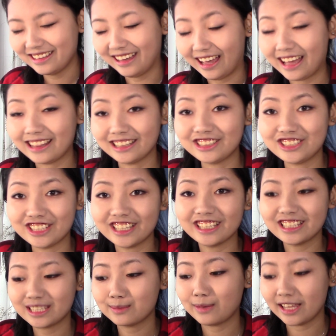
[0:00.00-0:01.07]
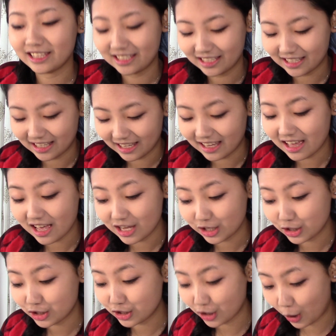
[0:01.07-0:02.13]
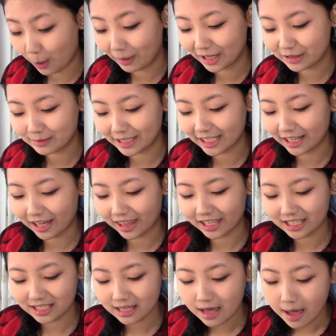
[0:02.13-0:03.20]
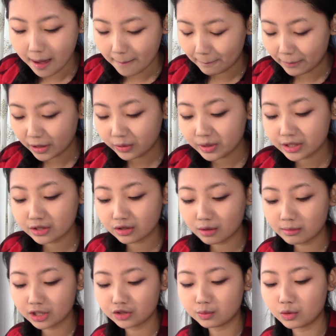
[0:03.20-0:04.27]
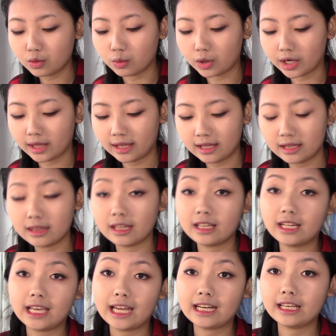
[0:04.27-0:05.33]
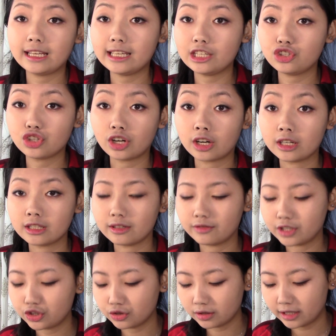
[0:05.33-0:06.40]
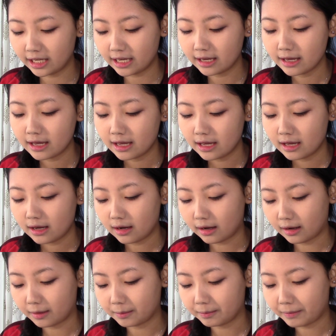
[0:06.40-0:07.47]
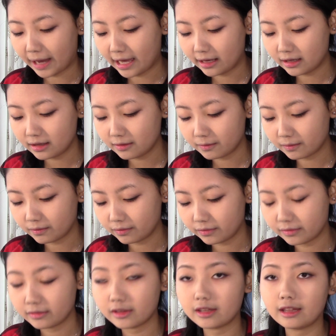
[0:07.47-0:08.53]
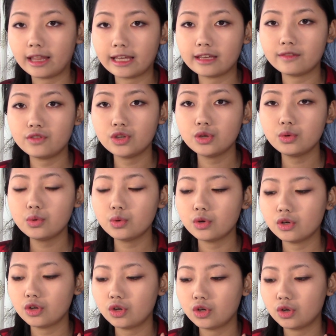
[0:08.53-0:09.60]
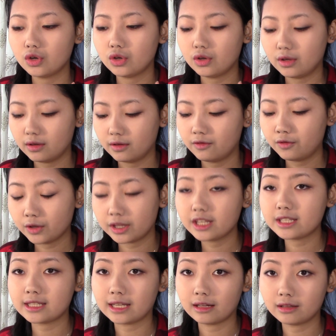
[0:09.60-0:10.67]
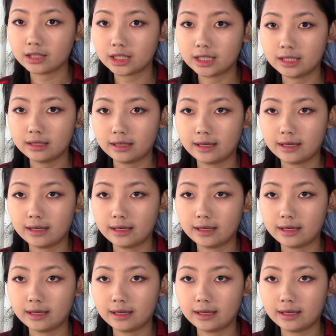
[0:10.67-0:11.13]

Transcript: I legit spent so much money on this, but it was so much more worth it than getting each card individually. Buying, like, if you, for the seller,